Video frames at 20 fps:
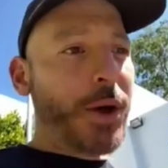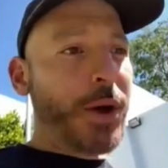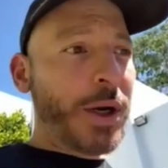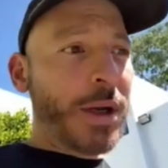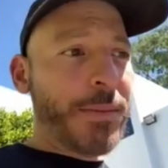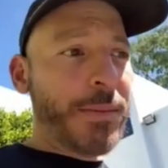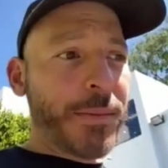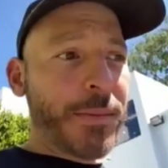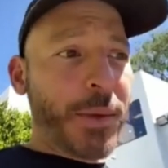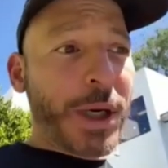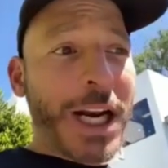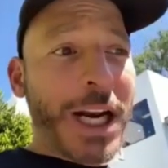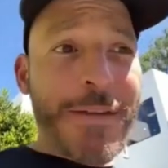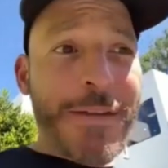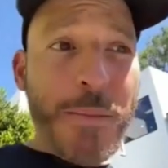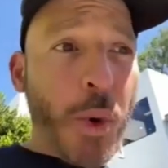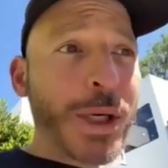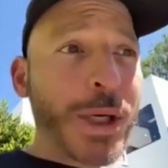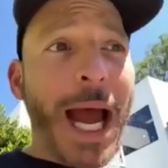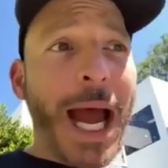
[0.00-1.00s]
They're going to,
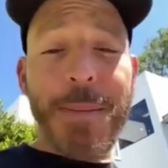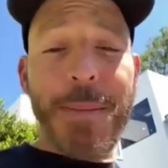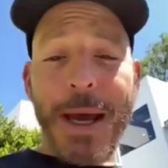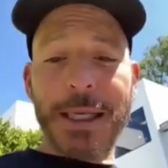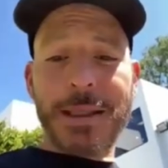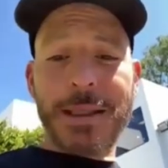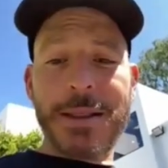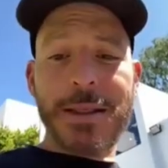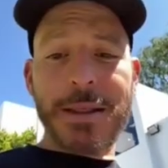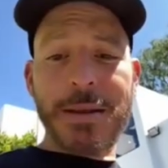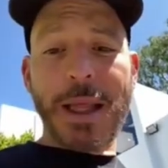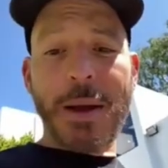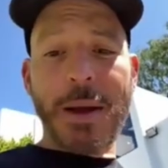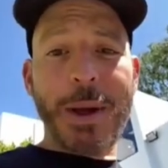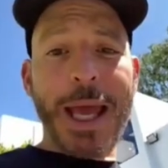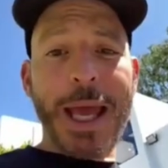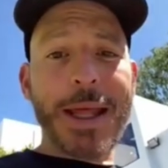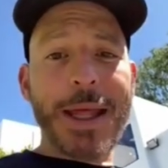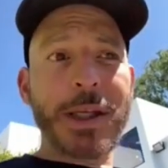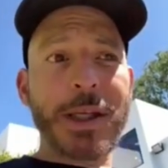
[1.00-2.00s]
we're going to have more
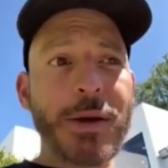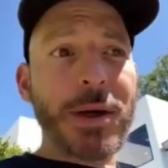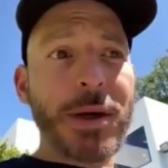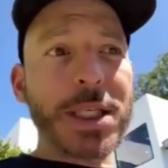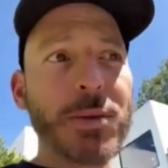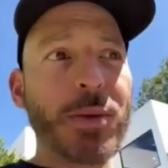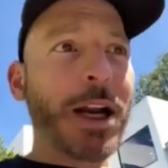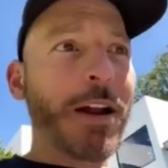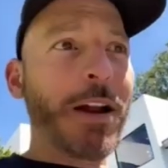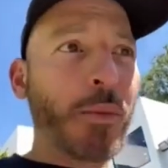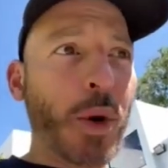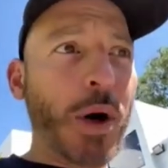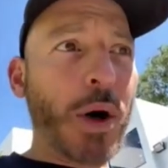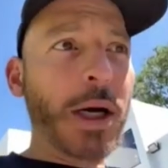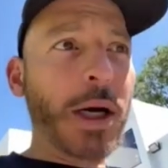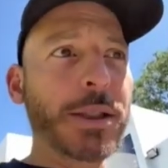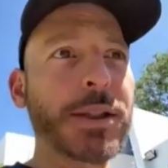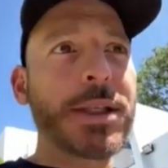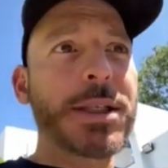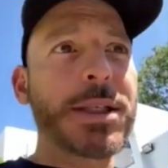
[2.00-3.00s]
diabetics than we have in the US. We're
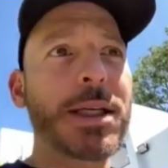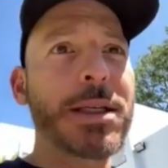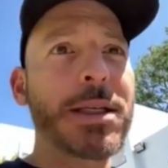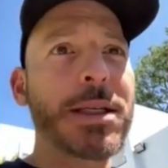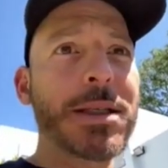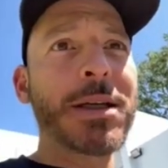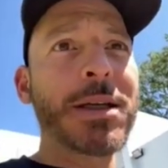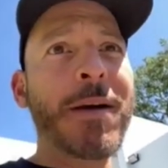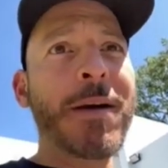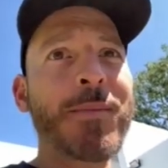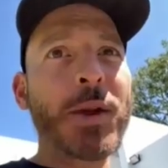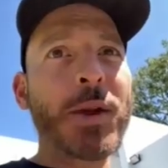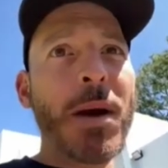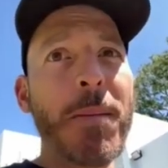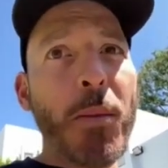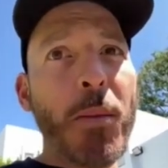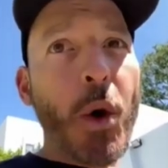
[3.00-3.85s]
going to yep. have more heart disease.